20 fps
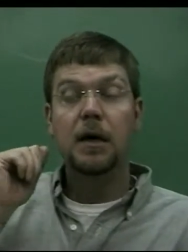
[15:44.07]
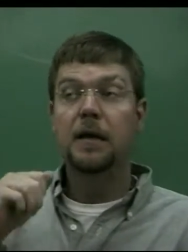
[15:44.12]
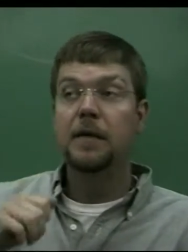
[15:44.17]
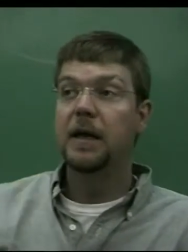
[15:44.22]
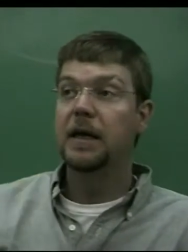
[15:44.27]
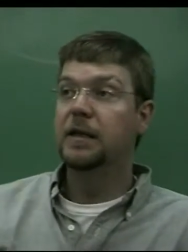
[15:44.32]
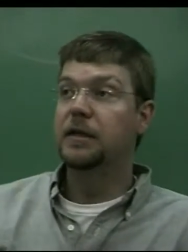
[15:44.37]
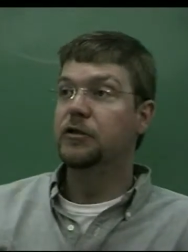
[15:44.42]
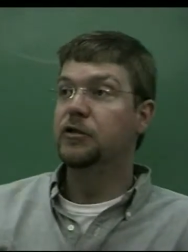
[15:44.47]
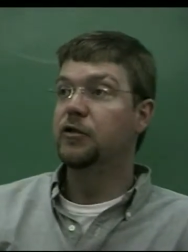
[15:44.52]

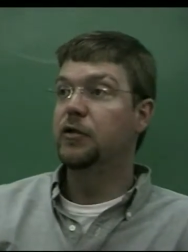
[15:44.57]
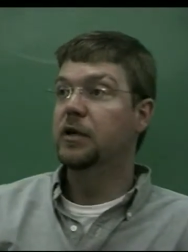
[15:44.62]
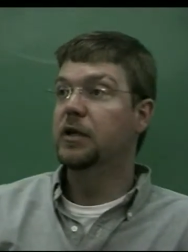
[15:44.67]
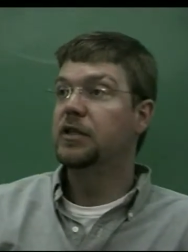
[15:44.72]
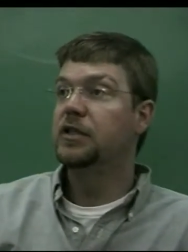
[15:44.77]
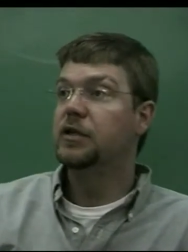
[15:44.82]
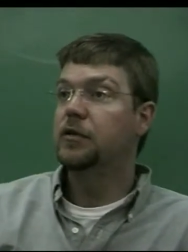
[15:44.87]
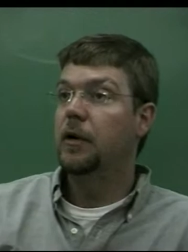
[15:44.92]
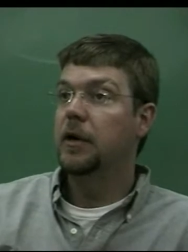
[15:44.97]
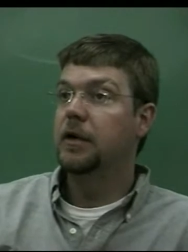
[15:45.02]
that the drill
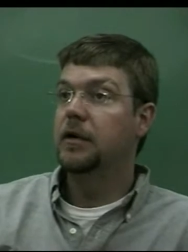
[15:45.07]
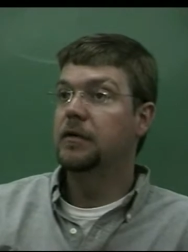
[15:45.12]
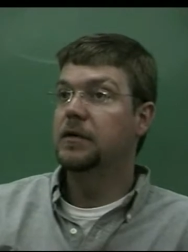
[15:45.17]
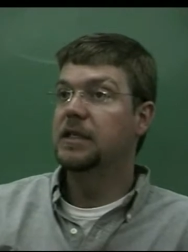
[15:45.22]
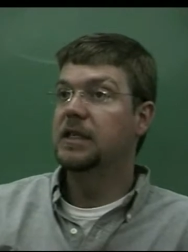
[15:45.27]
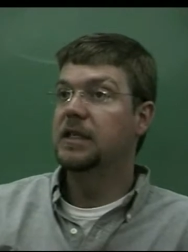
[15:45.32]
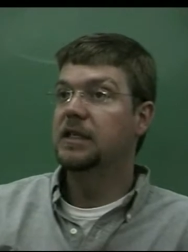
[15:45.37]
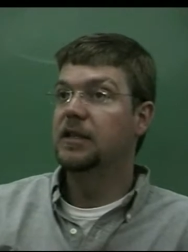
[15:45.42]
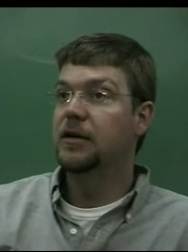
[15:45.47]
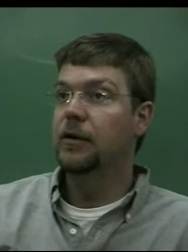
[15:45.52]
instructors
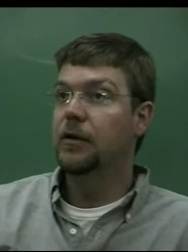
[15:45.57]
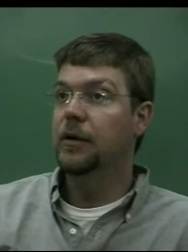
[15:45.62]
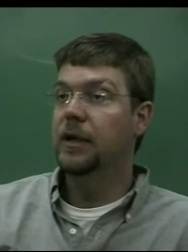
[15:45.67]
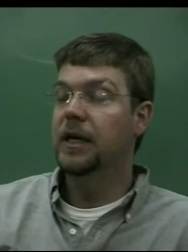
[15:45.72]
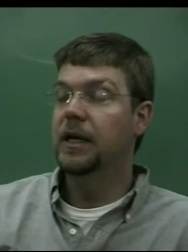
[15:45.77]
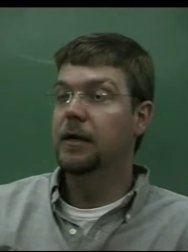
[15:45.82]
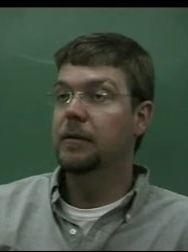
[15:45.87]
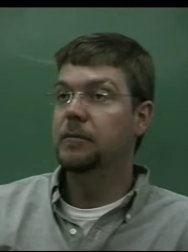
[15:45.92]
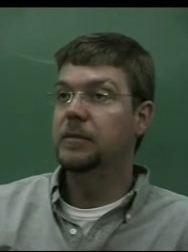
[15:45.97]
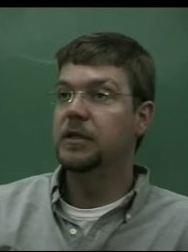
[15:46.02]
had told
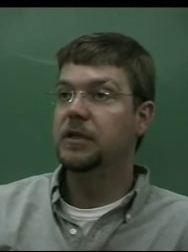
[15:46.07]
him